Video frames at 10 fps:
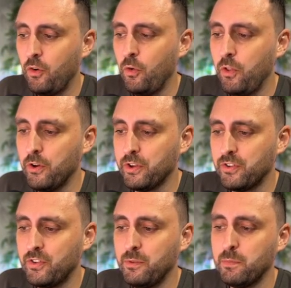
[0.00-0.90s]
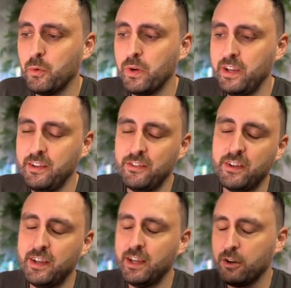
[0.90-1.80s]
although it's simple,
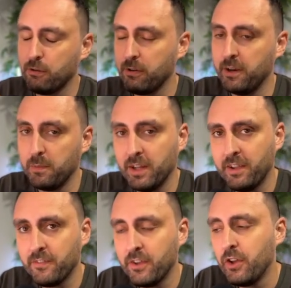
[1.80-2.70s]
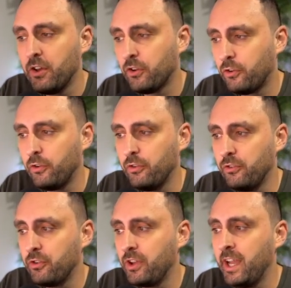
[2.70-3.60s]
is incredibly
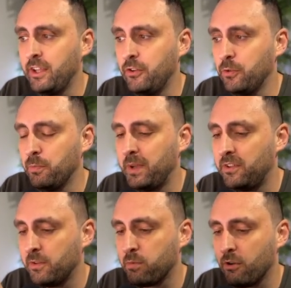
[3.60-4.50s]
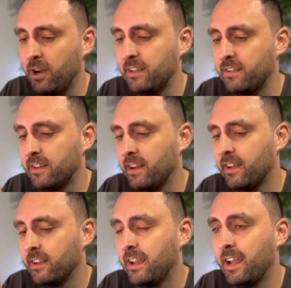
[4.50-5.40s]
huge. And you'll be surprised
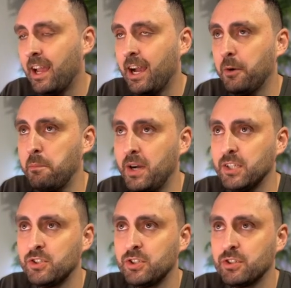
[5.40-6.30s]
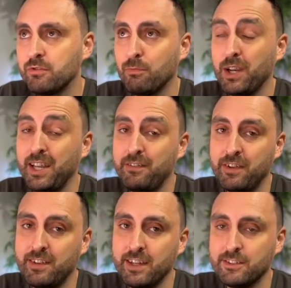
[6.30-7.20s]
at how much relief
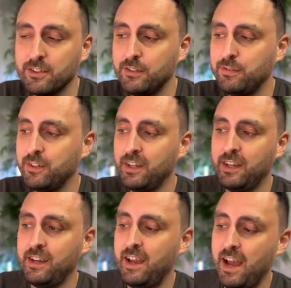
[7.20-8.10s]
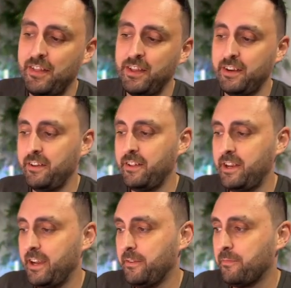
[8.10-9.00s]
it takes off at the end of the
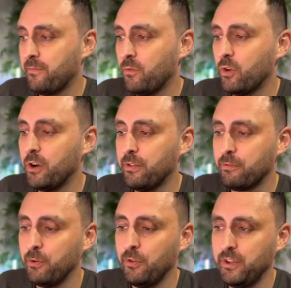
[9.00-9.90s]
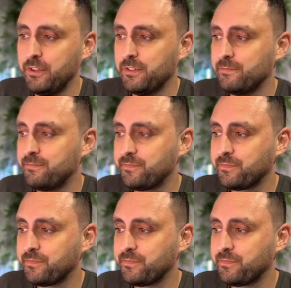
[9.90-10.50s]
day, going through all these.